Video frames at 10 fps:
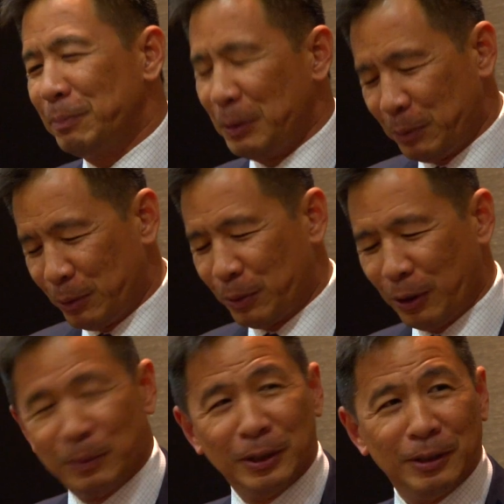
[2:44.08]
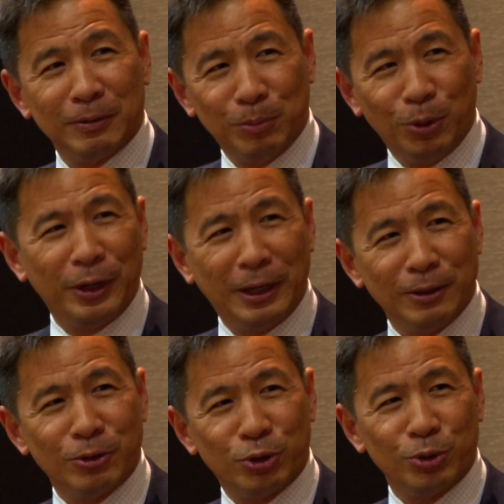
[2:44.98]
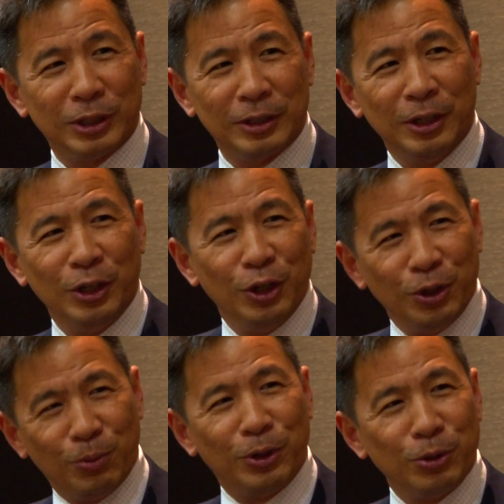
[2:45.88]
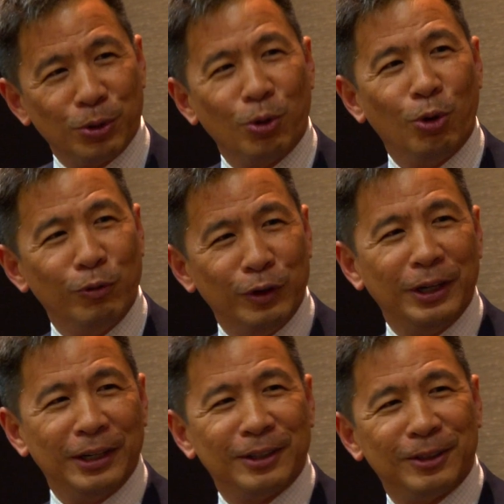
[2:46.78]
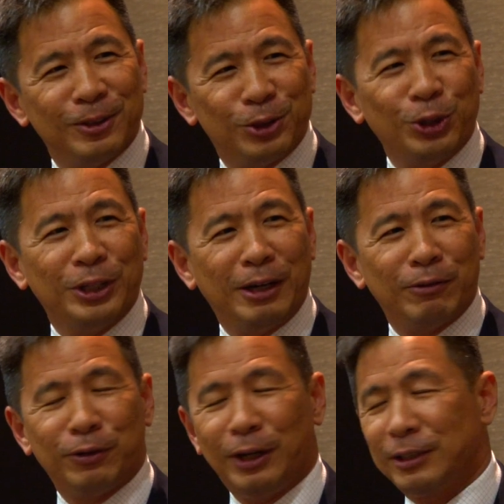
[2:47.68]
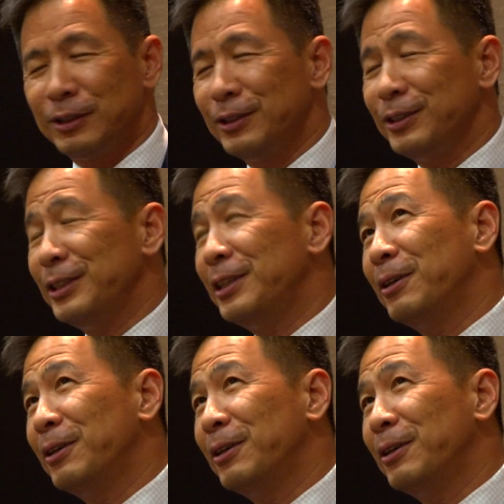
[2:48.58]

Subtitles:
people problems, morale issues. I want you to go over and sort it out for us."